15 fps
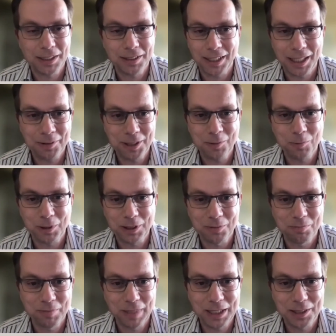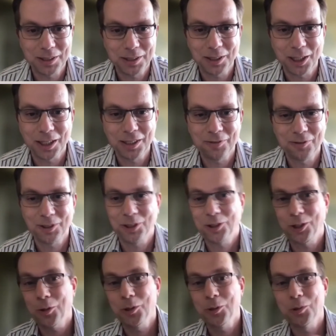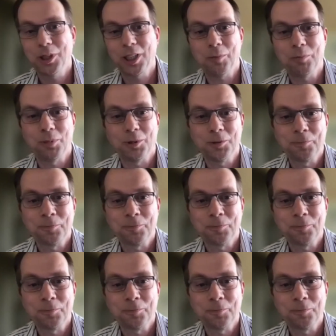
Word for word: I just want to mention, a, show you a couple.